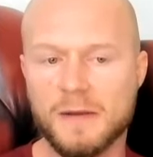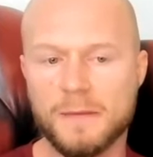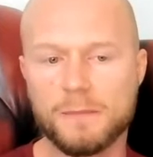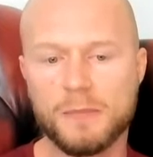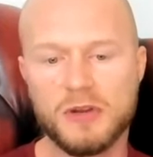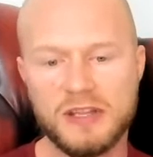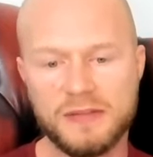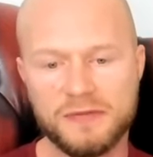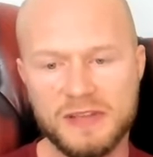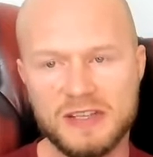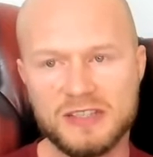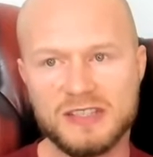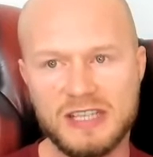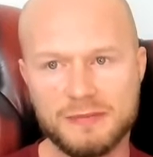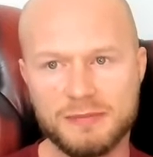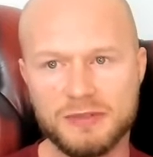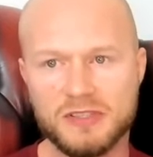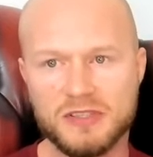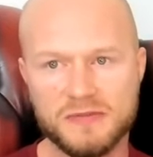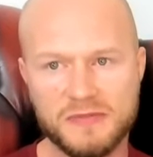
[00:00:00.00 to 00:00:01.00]
but if it's
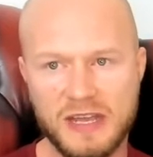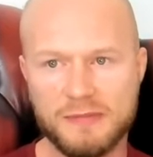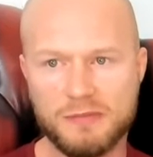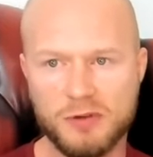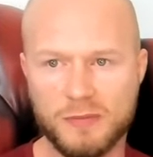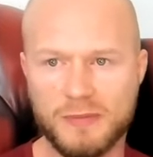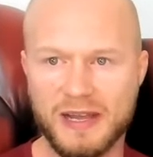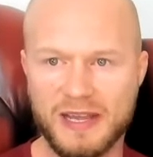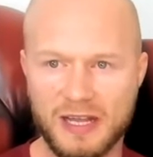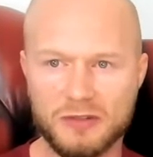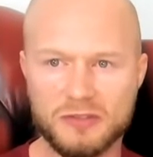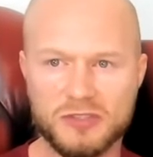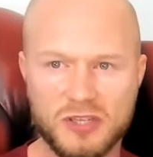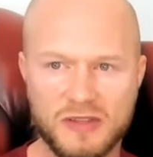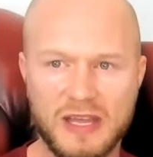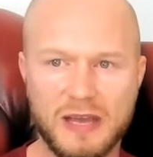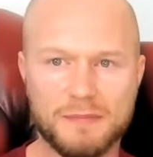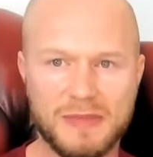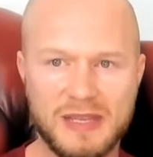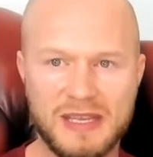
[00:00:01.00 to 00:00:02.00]
labeled as fibromyalgia,
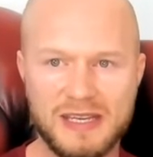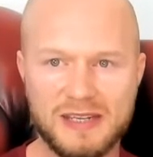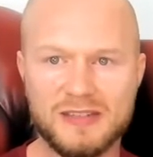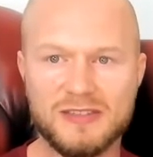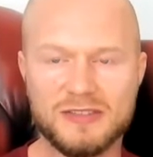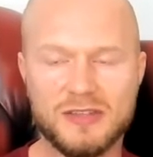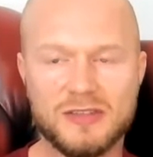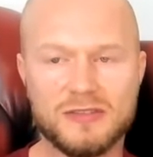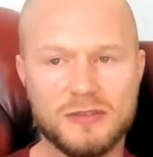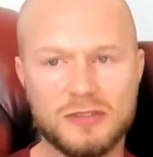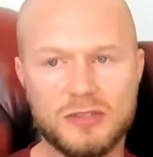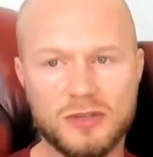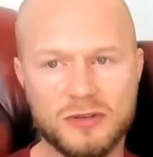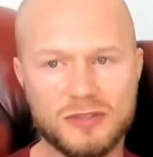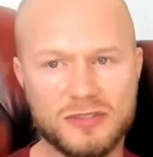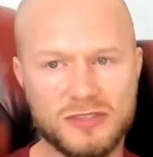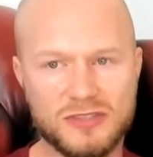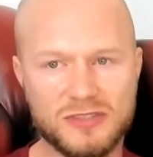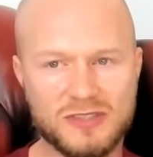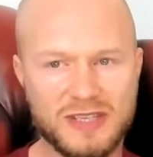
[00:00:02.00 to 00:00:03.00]
that means that the
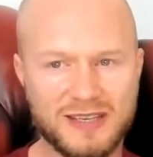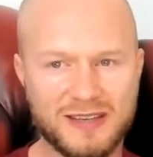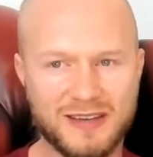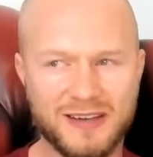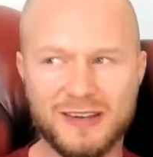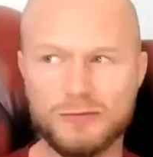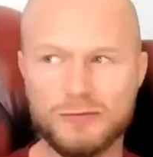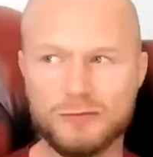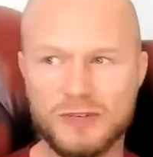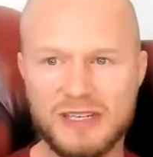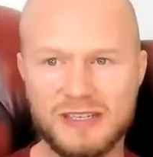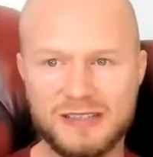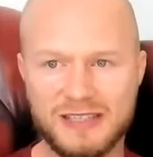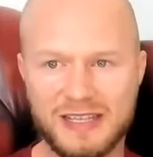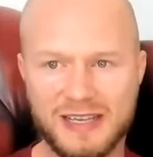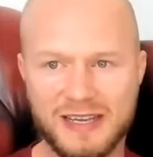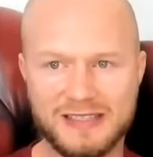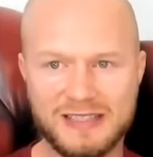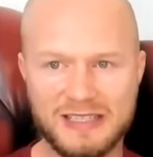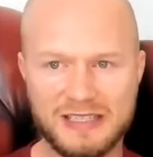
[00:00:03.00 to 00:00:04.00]
doctors they can't really
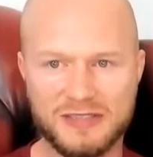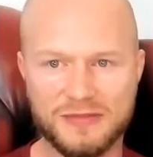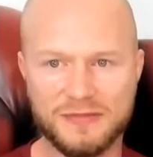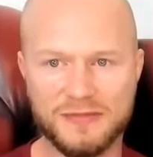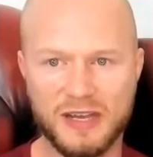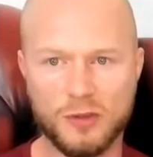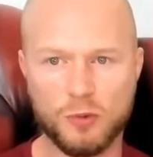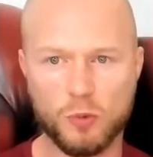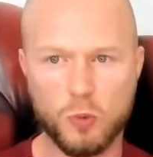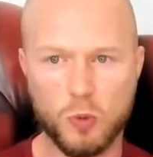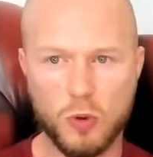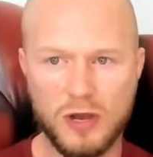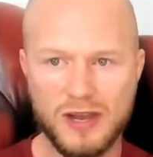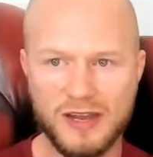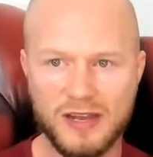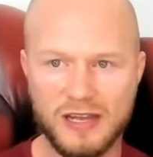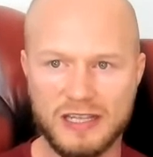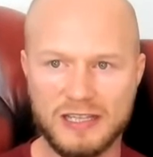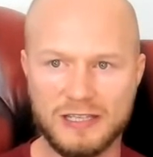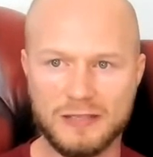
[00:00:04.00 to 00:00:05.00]
identify
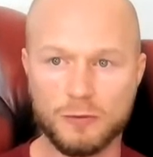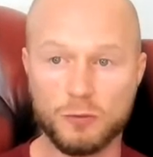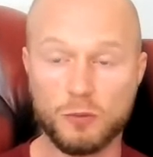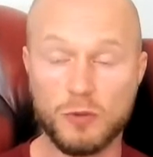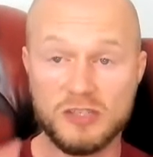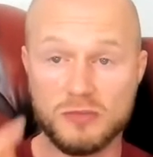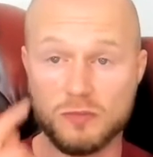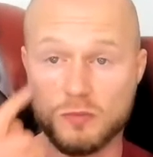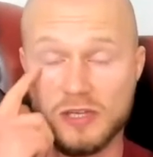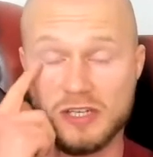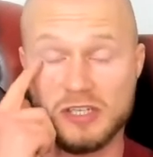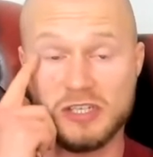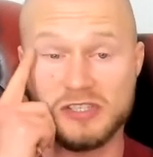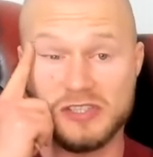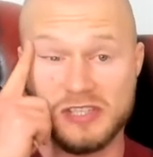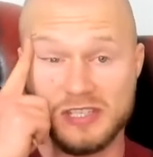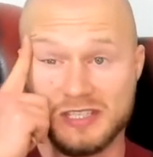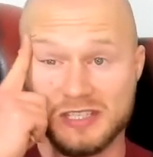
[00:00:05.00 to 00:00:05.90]
why, which which is the